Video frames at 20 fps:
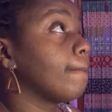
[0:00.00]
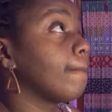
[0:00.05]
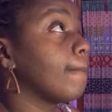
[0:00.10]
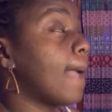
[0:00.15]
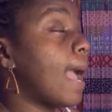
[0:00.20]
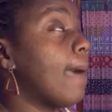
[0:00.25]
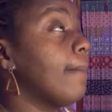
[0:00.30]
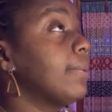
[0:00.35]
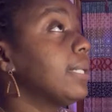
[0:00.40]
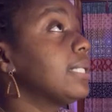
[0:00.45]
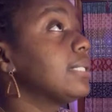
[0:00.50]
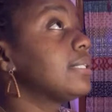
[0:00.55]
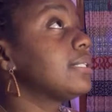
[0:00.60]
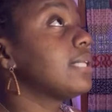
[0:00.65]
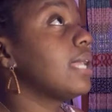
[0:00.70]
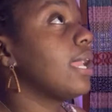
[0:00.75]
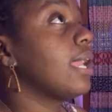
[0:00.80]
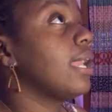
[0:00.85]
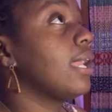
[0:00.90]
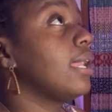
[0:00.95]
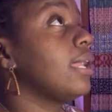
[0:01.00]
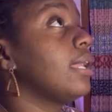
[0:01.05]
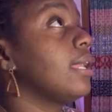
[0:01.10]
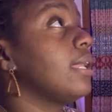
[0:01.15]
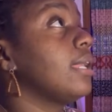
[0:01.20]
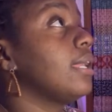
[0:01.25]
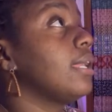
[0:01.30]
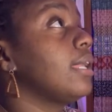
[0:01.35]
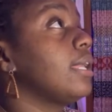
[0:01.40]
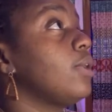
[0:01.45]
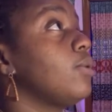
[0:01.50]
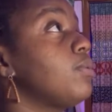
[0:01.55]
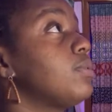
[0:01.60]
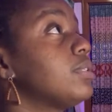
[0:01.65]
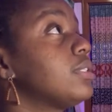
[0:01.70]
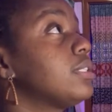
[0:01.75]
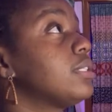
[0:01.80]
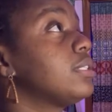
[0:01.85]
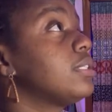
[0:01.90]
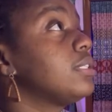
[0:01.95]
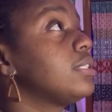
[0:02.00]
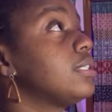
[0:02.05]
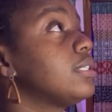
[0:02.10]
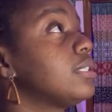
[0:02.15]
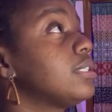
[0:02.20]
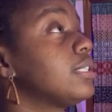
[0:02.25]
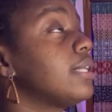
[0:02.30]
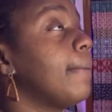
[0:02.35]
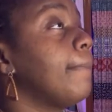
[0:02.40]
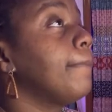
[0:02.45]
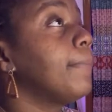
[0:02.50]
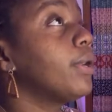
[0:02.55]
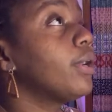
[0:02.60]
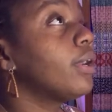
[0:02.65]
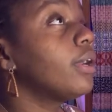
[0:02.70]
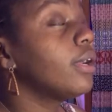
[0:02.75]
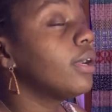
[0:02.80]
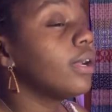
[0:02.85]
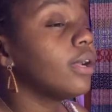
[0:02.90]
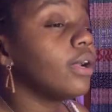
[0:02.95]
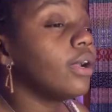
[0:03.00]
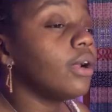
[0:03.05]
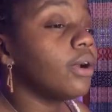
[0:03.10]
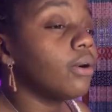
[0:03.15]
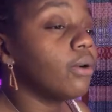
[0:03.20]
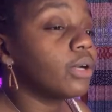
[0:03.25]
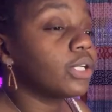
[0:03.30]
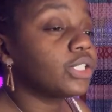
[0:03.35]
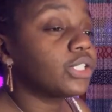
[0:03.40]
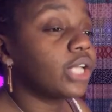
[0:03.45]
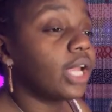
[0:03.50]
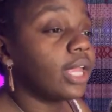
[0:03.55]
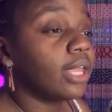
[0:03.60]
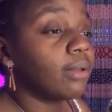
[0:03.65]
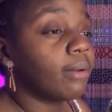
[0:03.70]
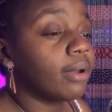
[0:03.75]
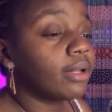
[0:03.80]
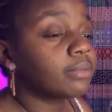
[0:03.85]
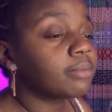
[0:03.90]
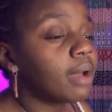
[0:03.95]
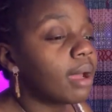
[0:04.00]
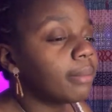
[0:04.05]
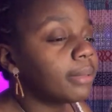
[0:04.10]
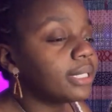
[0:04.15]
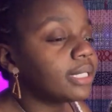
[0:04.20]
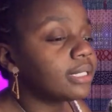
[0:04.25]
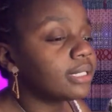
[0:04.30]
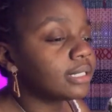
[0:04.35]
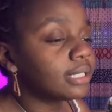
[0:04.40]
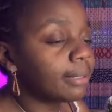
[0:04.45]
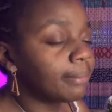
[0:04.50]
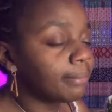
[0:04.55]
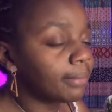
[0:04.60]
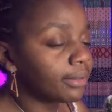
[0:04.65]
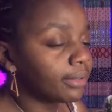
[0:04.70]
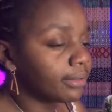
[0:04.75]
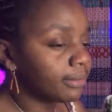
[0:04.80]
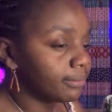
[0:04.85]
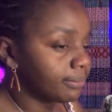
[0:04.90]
I'm gonna say it was December or January, probably December.